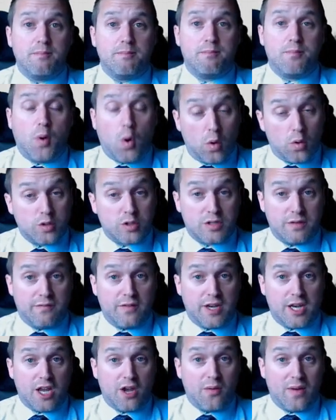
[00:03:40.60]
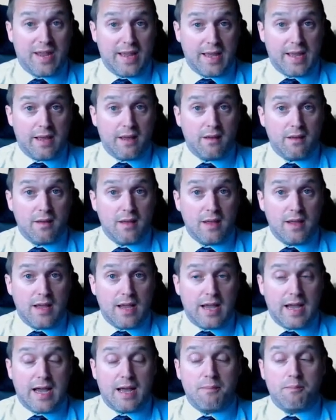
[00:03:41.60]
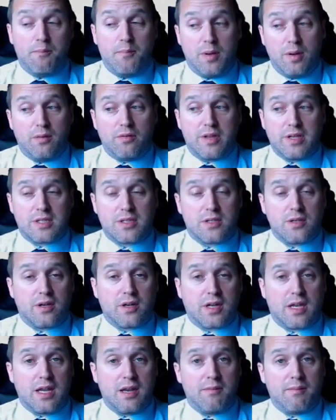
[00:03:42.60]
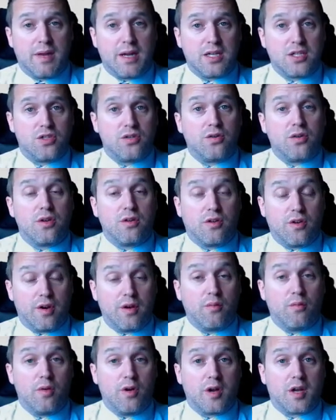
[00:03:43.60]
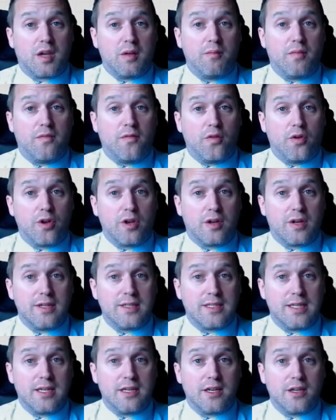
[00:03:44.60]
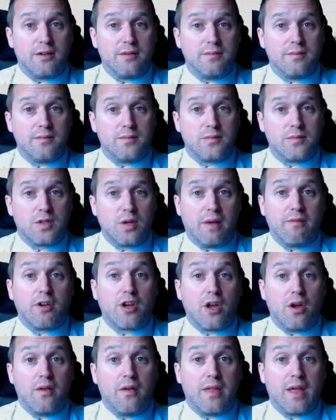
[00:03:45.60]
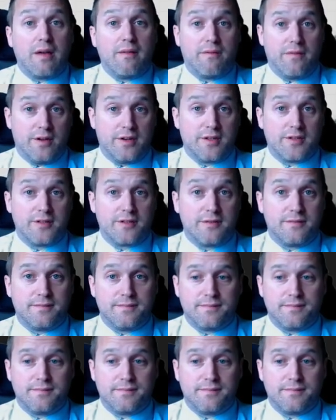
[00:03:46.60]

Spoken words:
pause the video here and build this circuit and make sure you've got it working before you continue. So have a go at that first.